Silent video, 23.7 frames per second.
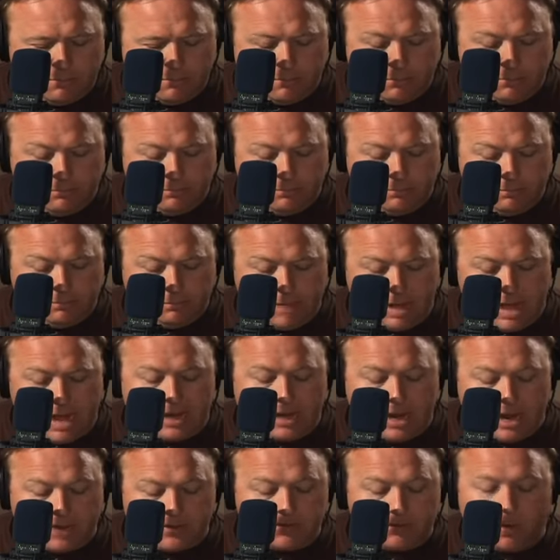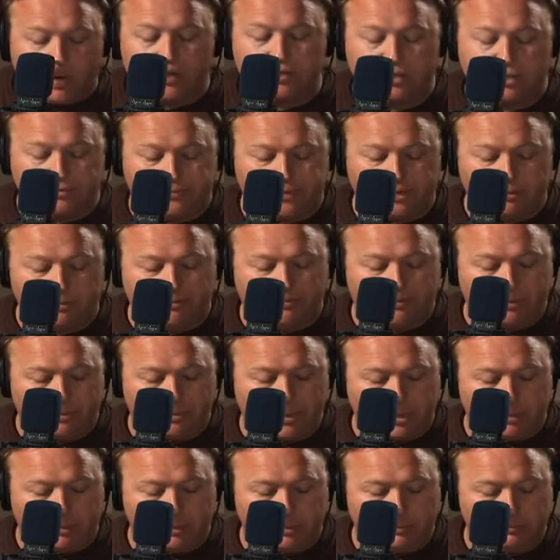my last question for you
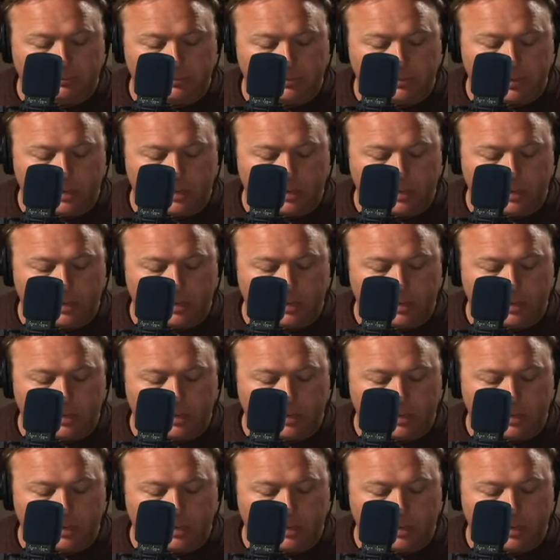before we go to